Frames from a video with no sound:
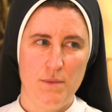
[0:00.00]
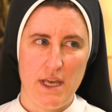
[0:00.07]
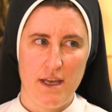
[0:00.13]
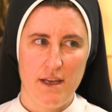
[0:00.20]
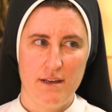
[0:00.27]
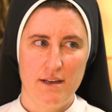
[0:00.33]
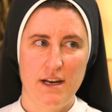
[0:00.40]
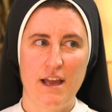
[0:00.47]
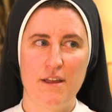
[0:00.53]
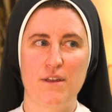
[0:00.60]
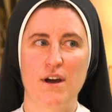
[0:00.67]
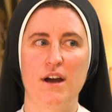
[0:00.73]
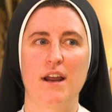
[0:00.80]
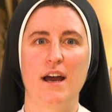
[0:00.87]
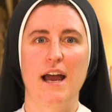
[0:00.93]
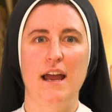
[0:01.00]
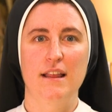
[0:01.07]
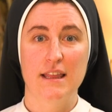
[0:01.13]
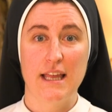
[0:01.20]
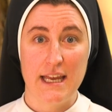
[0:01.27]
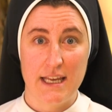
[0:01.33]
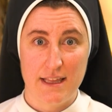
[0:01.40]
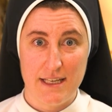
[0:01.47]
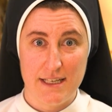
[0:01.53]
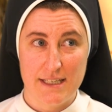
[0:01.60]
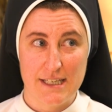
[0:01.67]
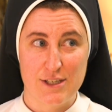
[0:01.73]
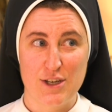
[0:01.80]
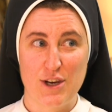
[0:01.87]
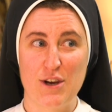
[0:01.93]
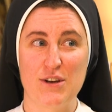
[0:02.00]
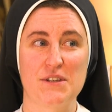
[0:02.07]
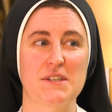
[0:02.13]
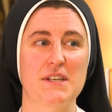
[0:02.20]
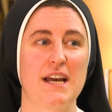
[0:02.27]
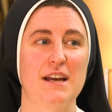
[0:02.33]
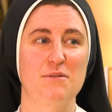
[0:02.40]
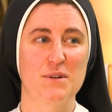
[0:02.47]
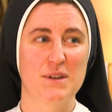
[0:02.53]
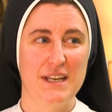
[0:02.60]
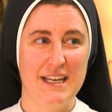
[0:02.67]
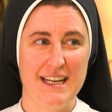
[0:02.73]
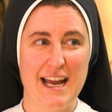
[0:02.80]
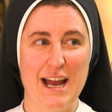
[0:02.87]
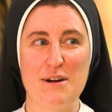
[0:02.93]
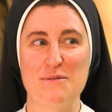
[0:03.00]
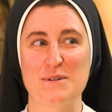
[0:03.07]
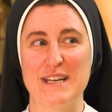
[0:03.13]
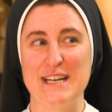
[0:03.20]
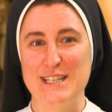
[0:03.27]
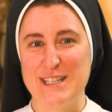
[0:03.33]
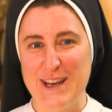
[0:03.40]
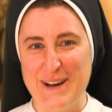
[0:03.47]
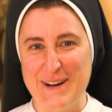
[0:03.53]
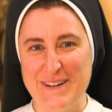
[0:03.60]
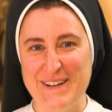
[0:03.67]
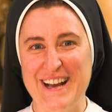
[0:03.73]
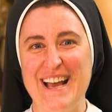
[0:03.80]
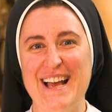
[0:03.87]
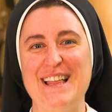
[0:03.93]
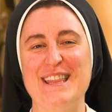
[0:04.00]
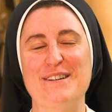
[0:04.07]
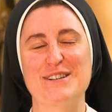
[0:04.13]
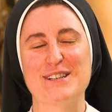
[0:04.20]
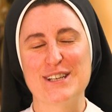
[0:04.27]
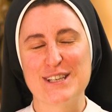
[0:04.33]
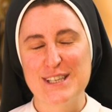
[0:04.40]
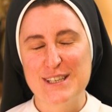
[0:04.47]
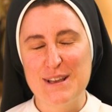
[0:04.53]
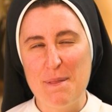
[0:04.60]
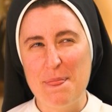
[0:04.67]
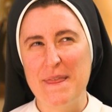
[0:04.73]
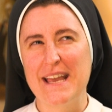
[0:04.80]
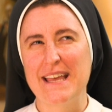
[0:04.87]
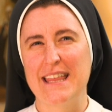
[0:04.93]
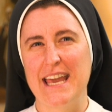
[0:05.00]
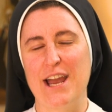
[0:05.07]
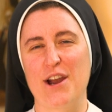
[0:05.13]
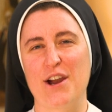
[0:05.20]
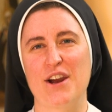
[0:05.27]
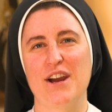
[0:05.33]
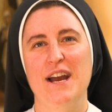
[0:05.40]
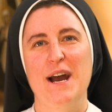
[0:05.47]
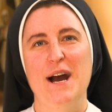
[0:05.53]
me. And I thought, I like these sisters. I really do. There was just something there.